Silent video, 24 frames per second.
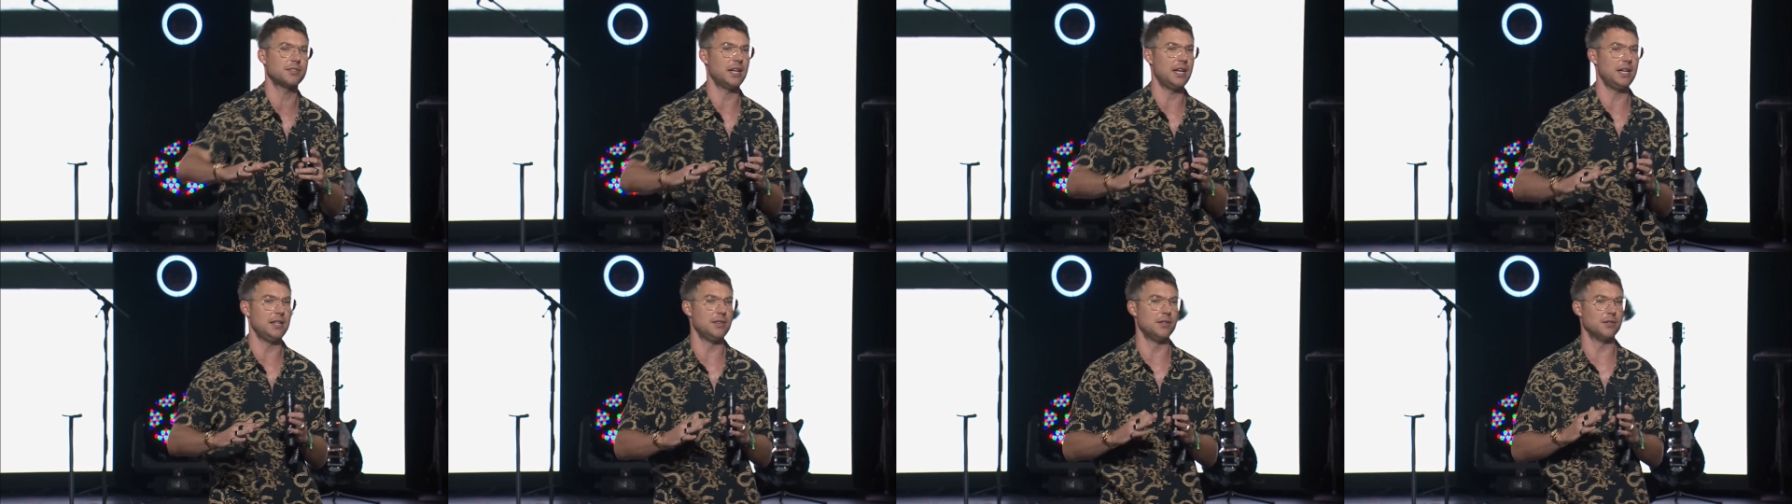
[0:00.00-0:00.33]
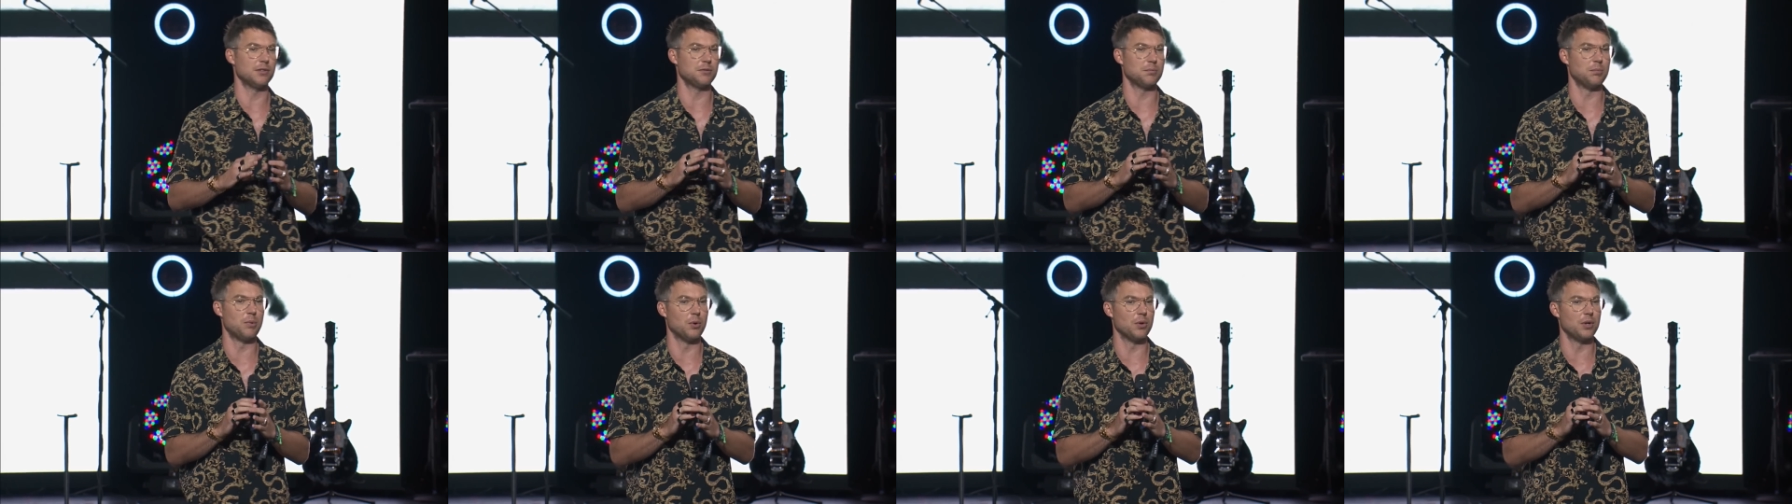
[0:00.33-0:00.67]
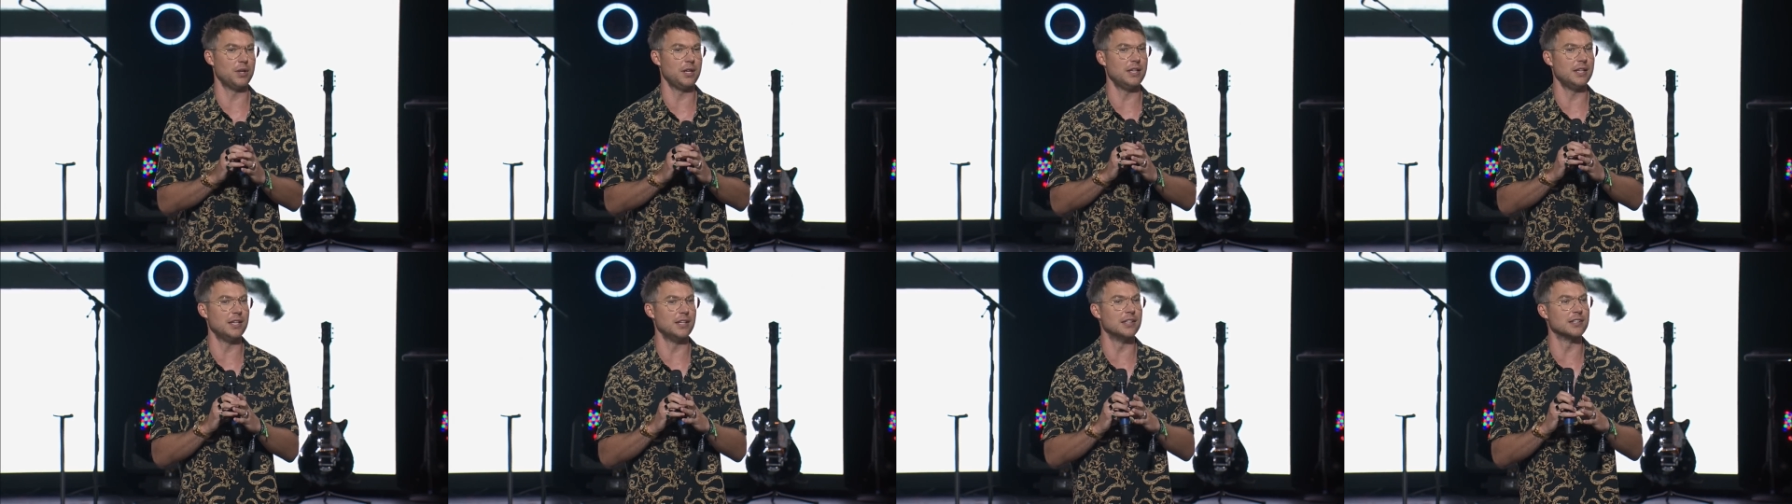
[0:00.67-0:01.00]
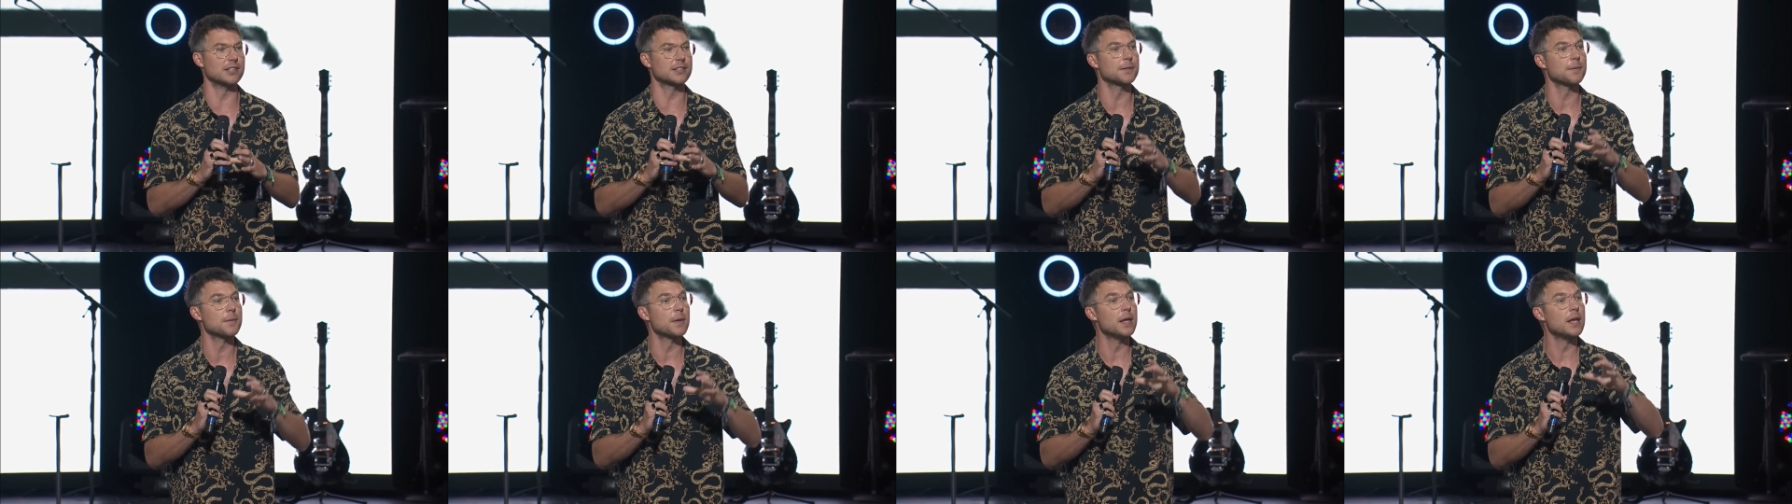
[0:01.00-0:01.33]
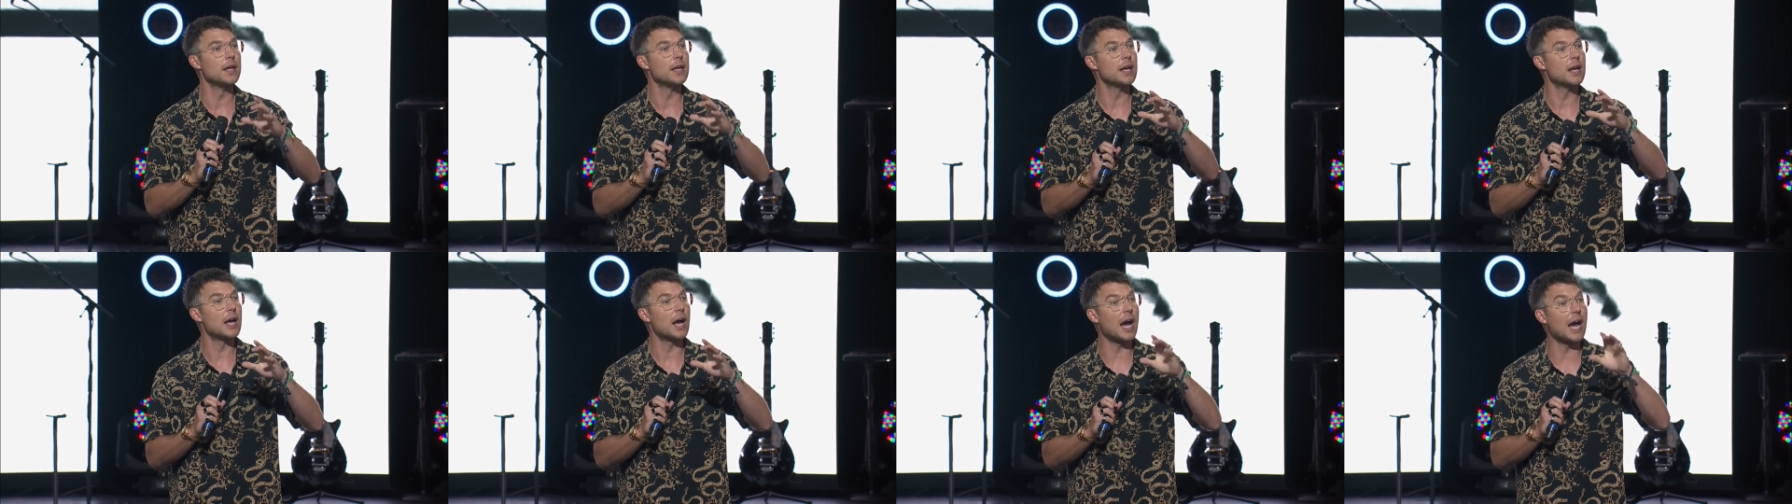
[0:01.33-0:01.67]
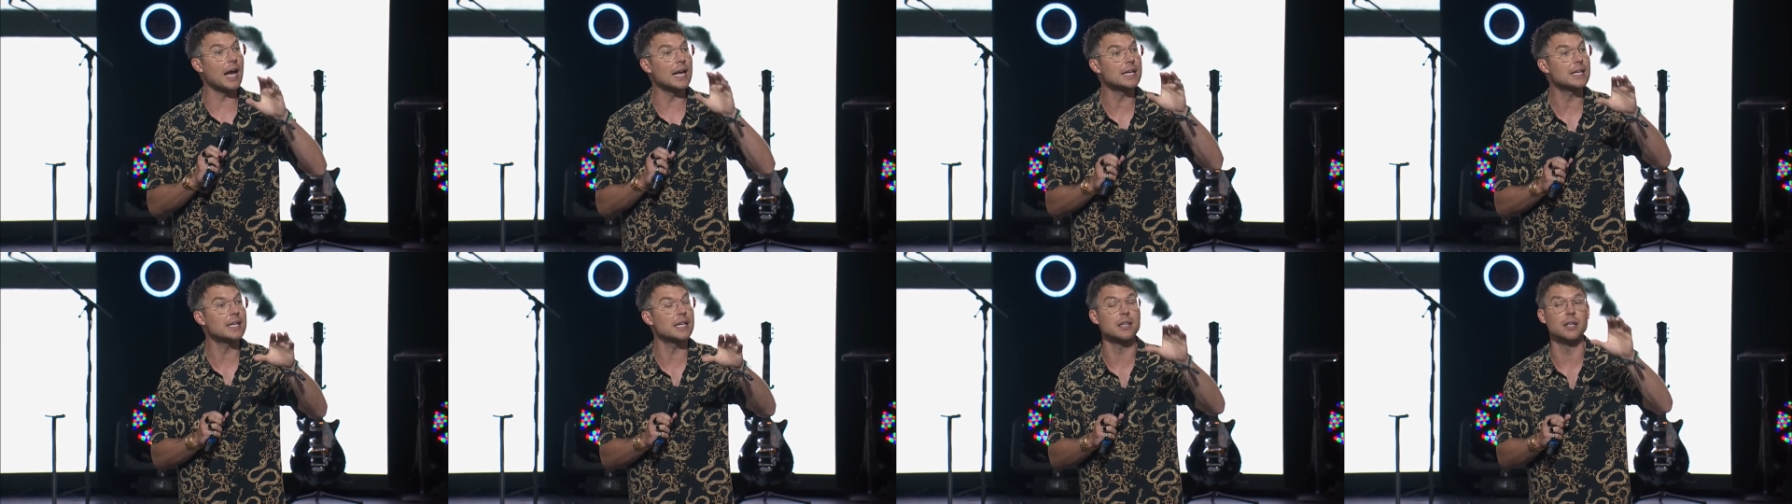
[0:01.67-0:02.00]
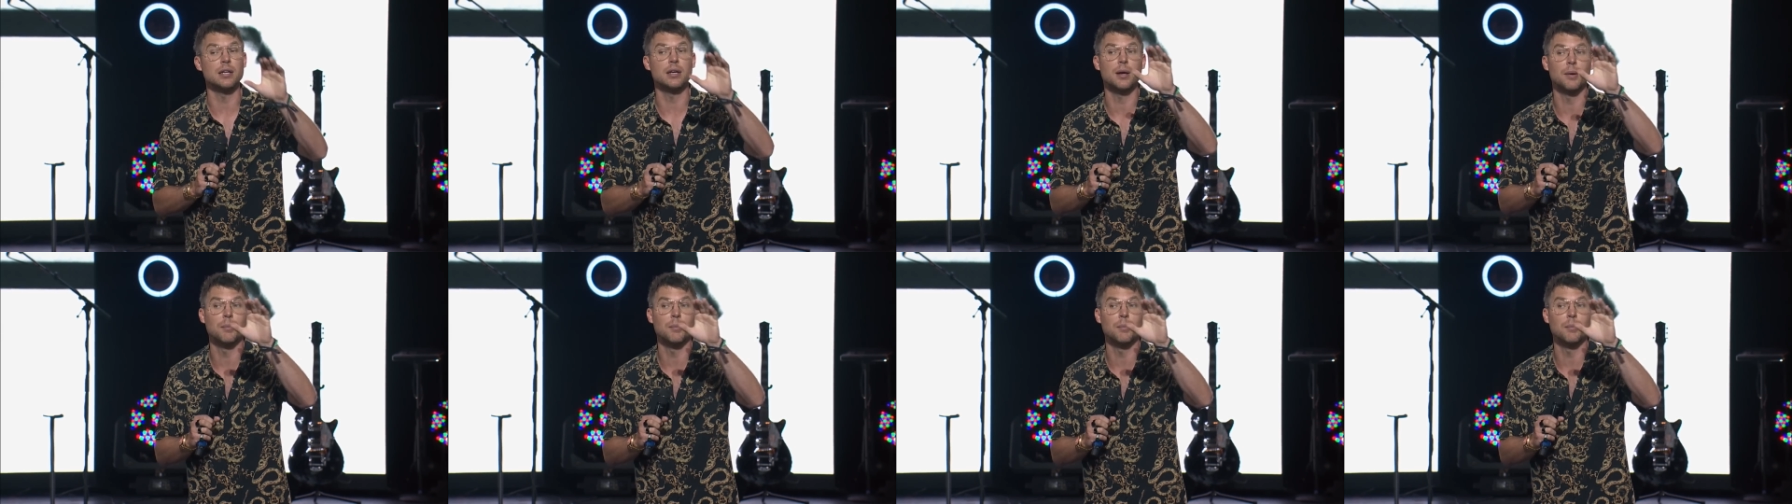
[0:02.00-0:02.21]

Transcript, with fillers: saying this morning is I can